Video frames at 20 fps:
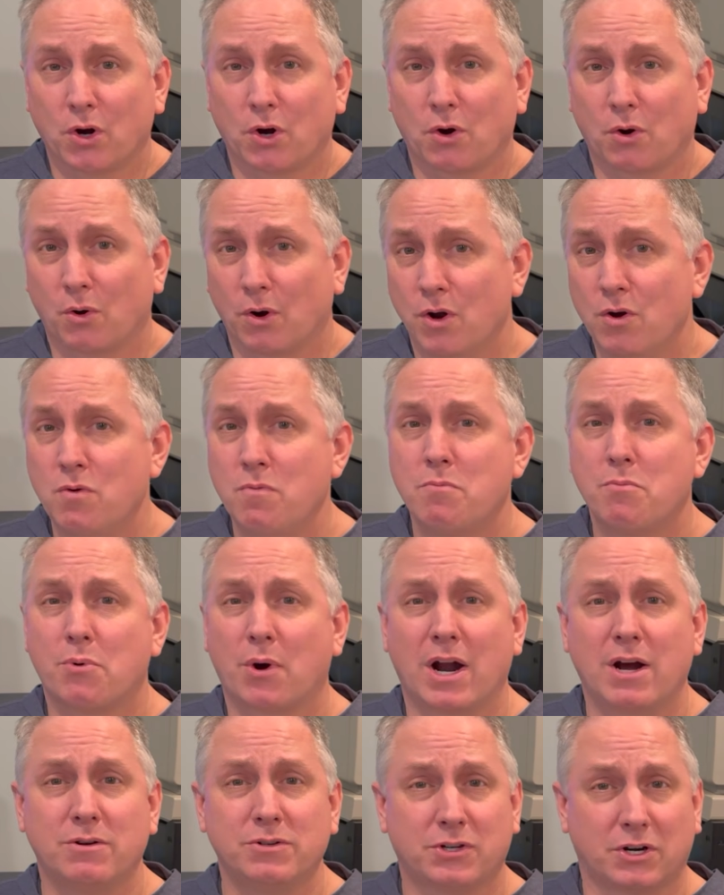Chrome
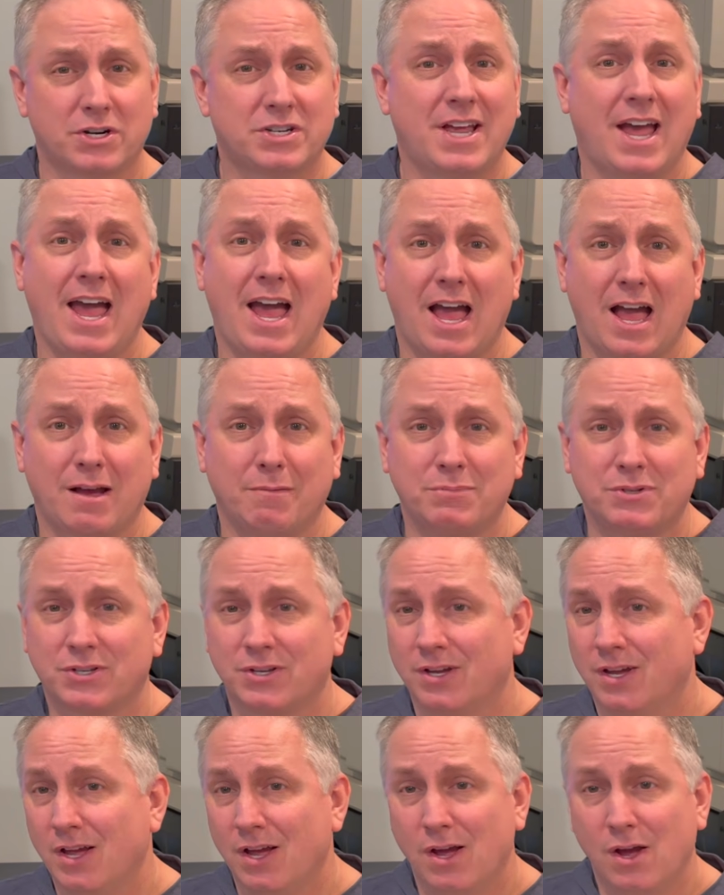browser tabs,
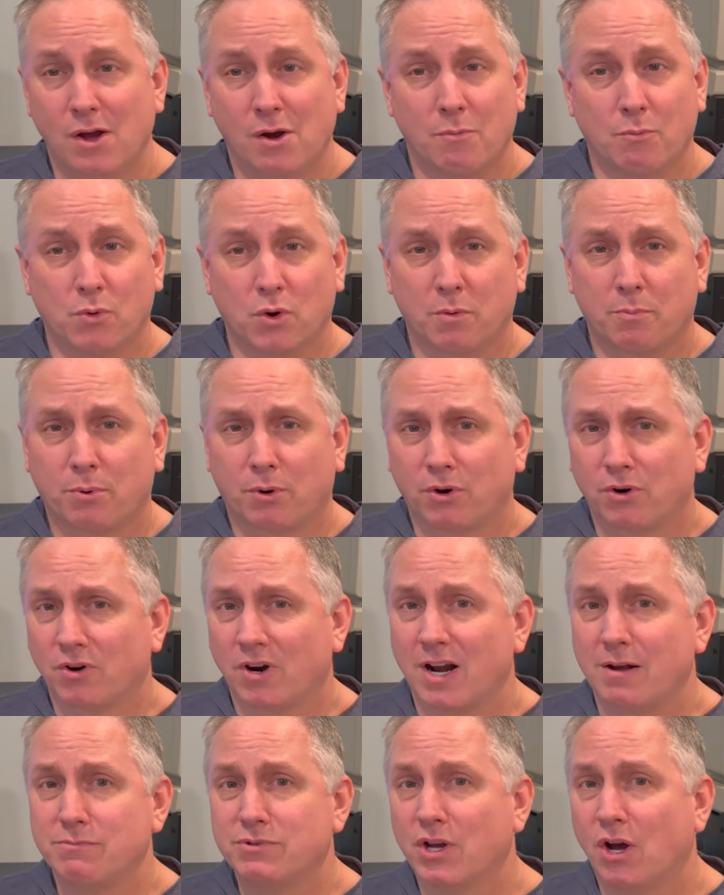more
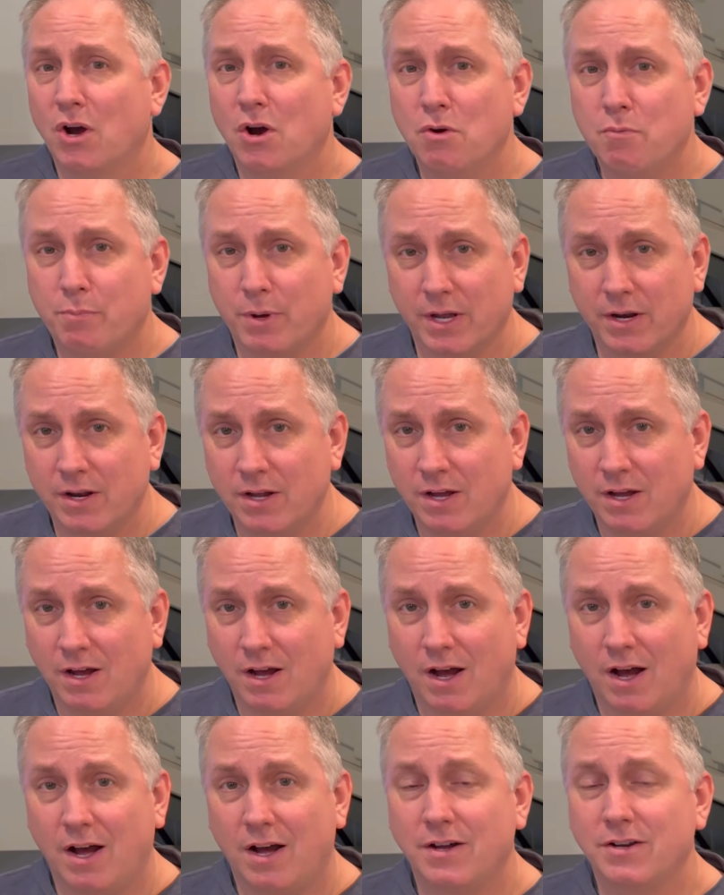programs open
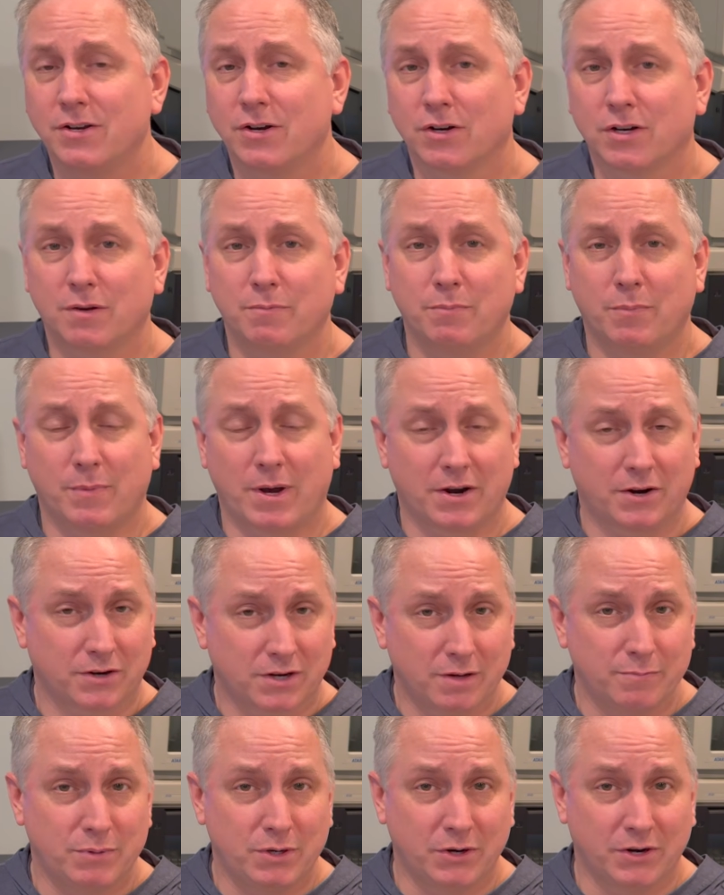on your modern
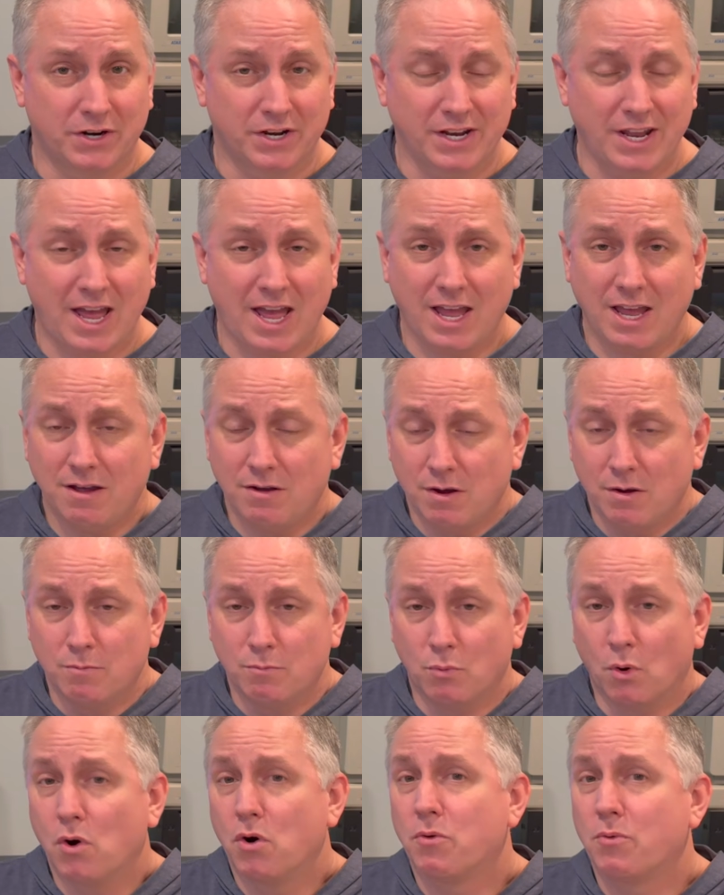computer today,
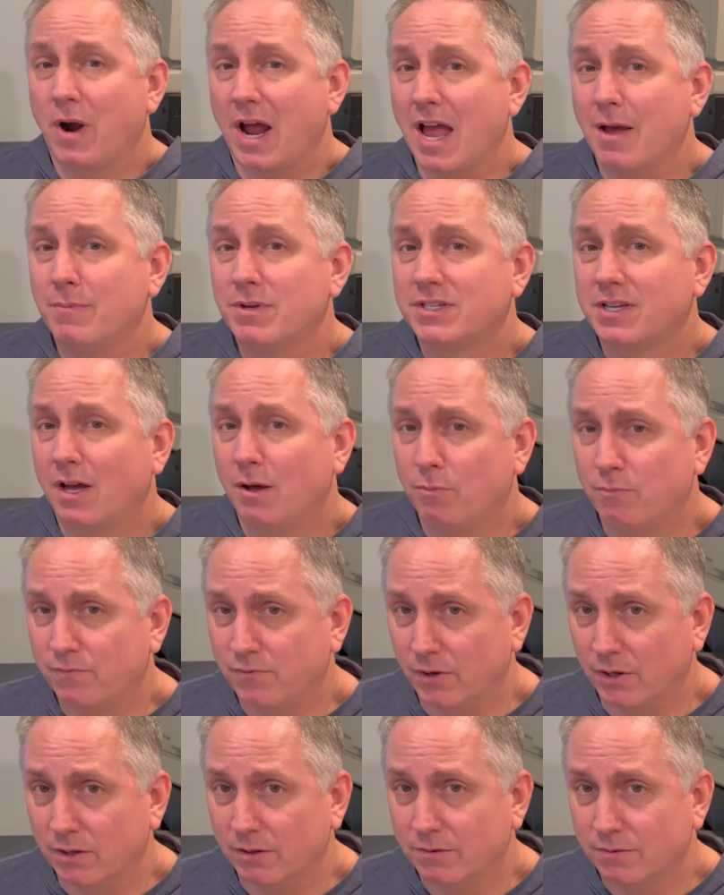more RAM is
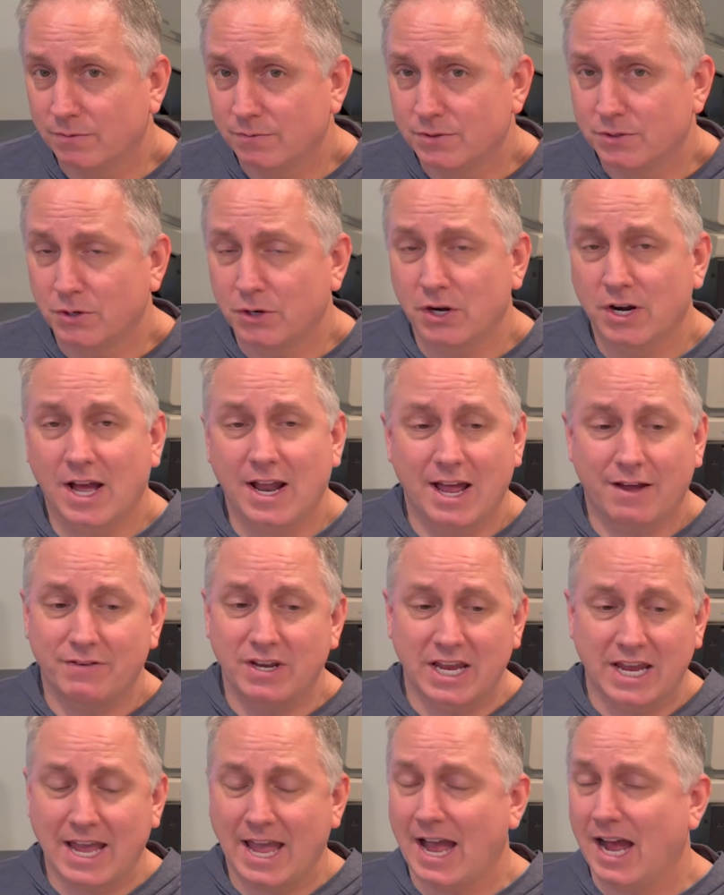helpful. So you're not having
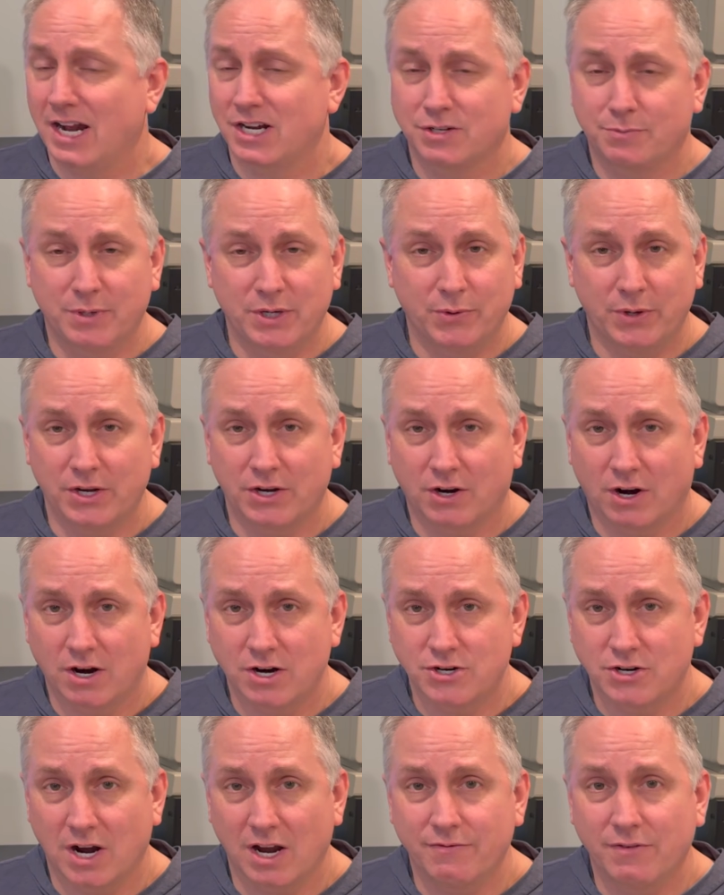to cache between your
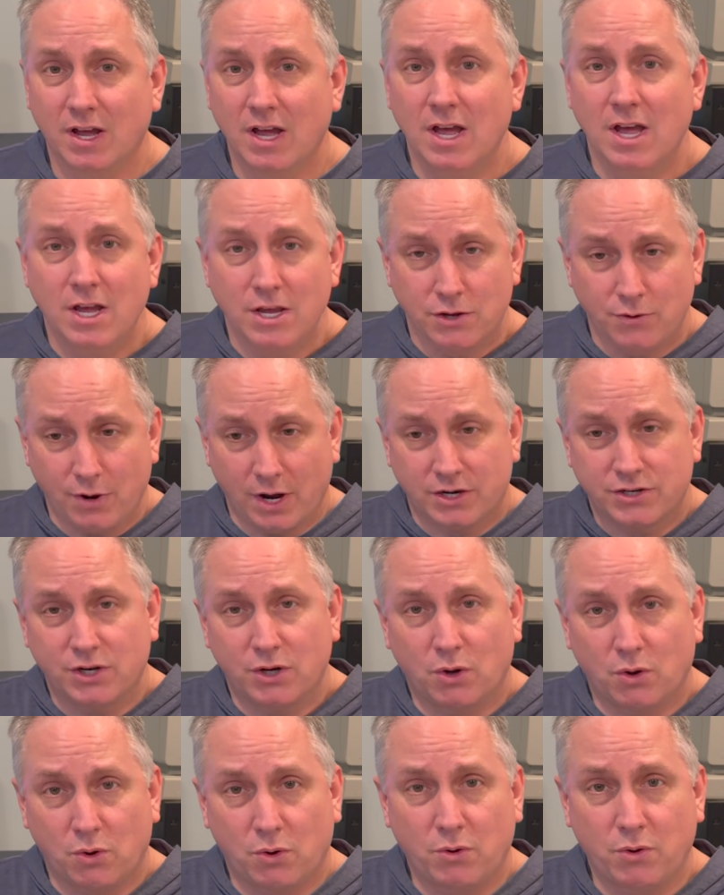hard drive. You actually
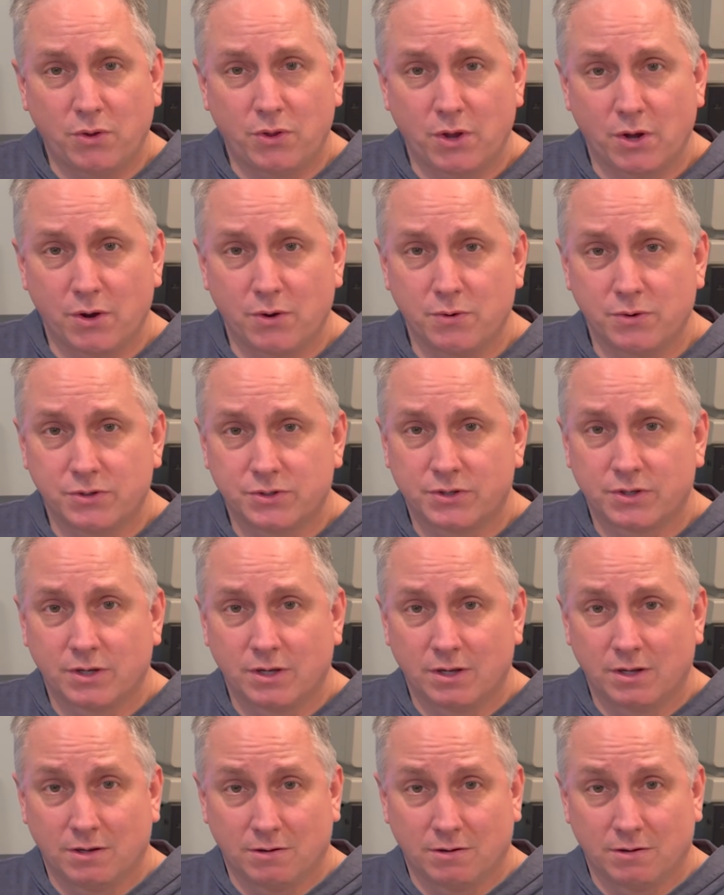hold those